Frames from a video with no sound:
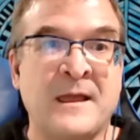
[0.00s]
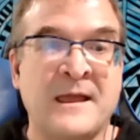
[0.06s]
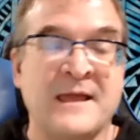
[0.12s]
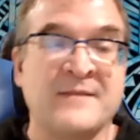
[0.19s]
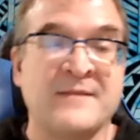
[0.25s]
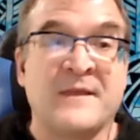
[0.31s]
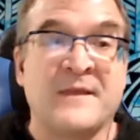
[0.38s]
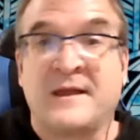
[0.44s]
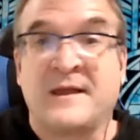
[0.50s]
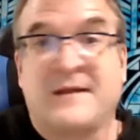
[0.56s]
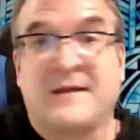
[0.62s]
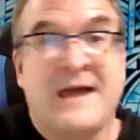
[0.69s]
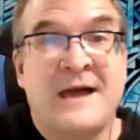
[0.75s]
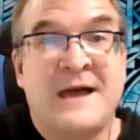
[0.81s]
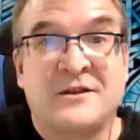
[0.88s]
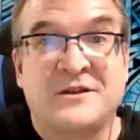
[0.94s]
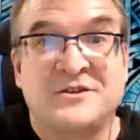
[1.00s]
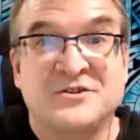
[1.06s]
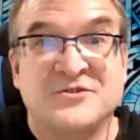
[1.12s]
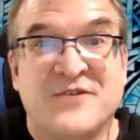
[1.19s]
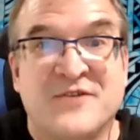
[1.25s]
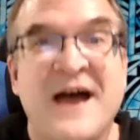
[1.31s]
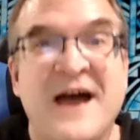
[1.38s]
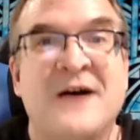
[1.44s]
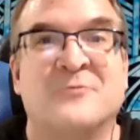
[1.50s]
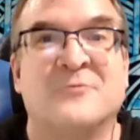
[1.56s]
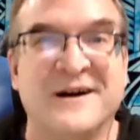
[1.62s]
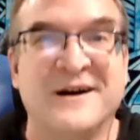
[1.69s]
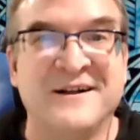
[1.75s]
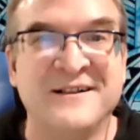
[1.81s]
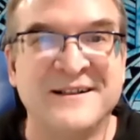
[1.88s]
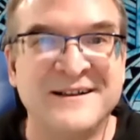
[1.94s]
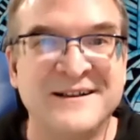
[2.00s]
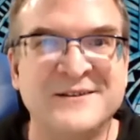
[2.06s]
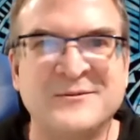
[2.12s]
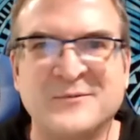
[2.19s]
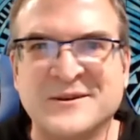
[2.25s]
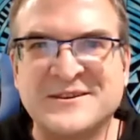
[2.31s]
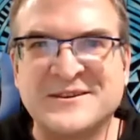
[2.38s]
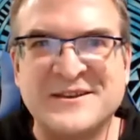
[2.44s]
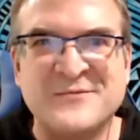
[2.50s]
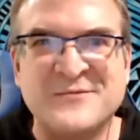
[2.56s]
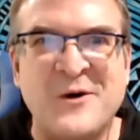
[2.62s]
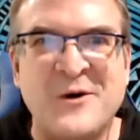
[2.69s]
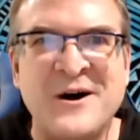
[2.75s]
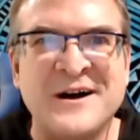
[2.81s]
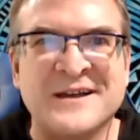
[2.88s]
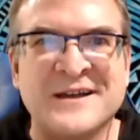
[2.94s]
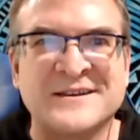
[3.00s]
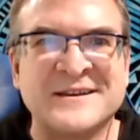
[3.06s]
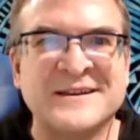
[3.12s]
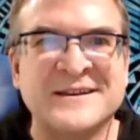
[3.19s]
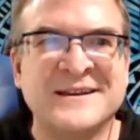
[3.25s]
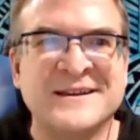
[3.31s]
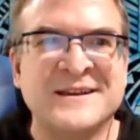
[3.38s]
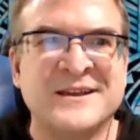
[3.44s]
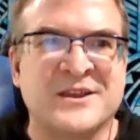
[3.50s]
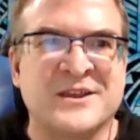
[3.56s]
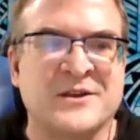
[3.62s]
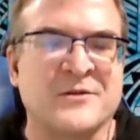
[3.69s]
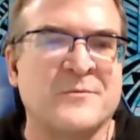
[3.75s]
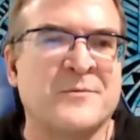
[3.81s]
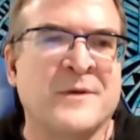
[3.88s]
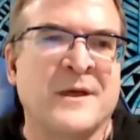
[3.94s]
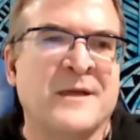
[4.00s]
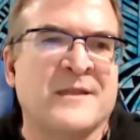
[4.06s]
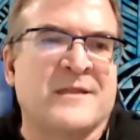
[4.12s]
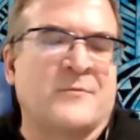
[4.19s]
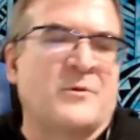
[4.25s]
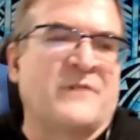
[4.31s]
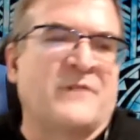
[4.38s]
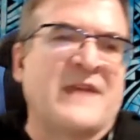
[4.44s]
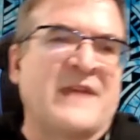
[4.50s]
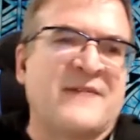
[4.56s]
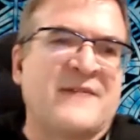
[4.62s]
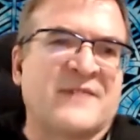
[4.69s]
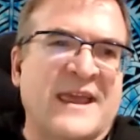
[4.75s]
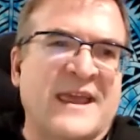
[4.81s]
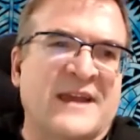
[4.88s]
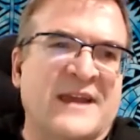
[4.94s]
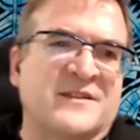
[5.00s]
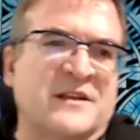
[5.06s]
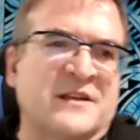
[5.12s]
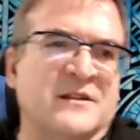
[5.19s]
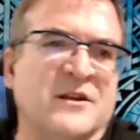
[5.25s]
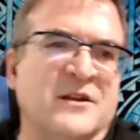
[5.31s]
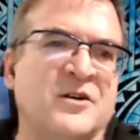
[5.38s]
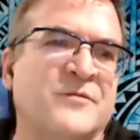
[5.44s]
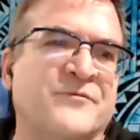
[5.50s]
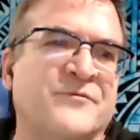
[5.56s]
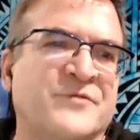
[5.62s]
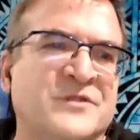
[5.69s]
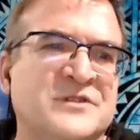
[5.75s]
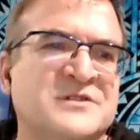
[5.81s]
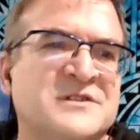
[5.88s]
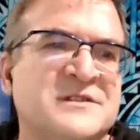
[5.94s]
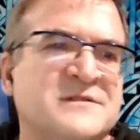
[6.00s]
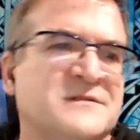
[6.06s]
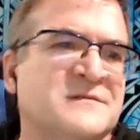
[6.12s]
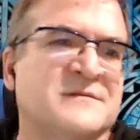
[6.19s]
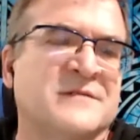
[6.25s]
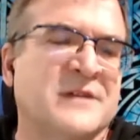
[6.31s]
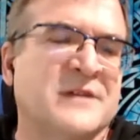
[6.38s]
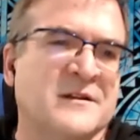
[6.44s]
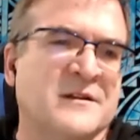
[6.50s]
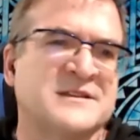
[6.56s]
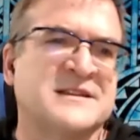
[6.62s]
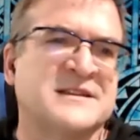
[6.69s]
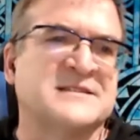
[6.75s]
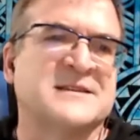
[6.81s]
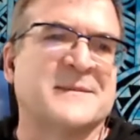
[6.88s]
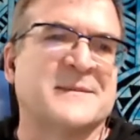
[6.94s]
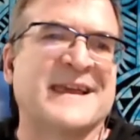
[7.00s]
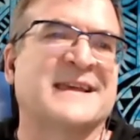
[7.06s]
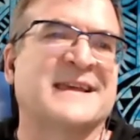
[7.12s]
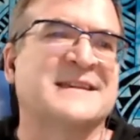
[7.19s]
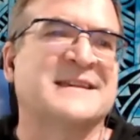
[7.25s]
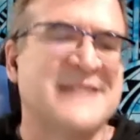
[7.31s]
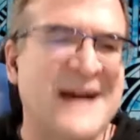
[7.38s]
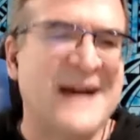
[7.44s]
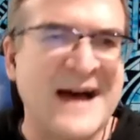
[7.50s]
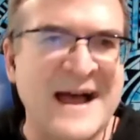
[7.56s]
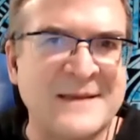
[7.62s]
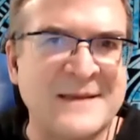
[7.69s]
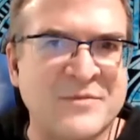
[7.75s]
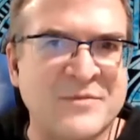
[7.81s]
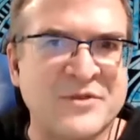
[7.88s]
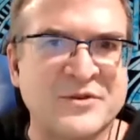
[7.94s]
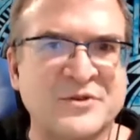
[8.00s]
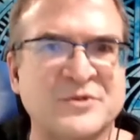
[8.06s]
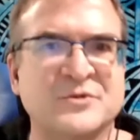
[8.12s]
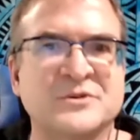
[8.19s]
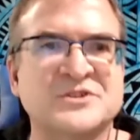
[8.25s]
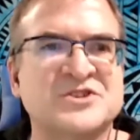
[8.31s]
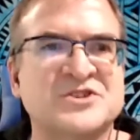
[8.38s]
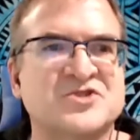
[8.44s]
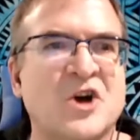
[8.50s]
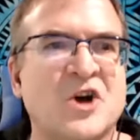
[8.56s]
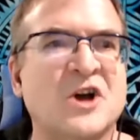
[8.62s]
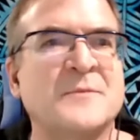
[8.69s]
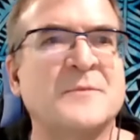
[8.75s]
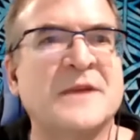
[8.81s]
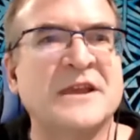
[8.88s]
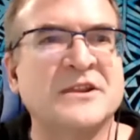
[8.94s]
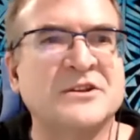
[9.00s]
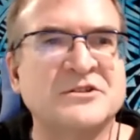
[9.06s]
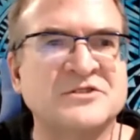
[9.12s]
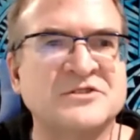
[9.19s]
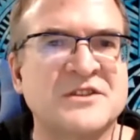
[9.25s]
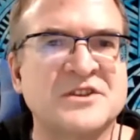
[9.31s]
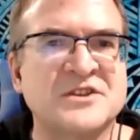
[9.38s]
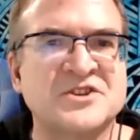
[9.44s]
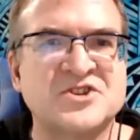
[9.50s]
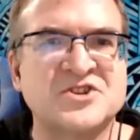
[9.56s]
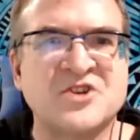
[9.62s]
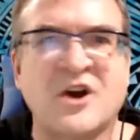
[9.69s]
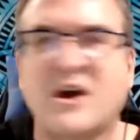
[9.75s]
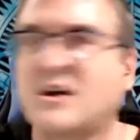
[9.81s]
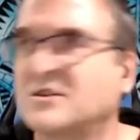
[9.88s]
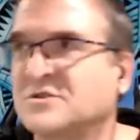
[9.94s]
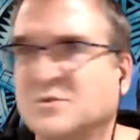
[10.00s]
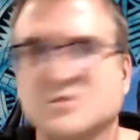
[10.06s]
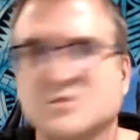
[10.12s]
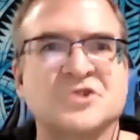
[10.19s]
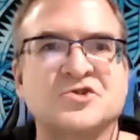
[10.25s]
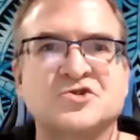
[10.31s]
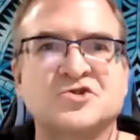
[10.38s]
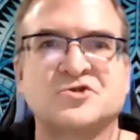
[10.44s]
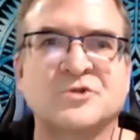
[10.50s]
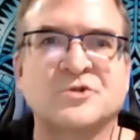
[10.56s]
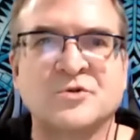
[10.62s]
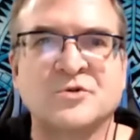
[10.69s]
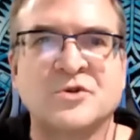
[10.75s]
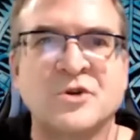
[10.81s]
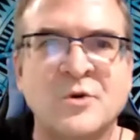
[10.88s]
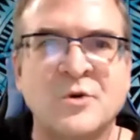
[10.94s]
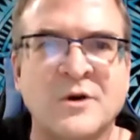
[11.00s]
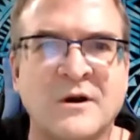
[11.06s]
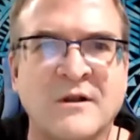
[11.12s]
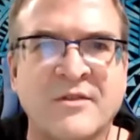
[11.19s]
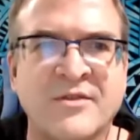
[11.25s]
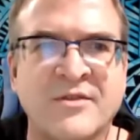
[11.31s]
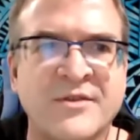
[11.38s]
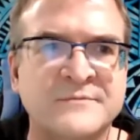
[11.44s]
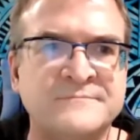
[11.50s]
And how do you do that? Well, what do you want? You know, we've navigated the globe since the beginning of time through astronomy and using the stars as a true north.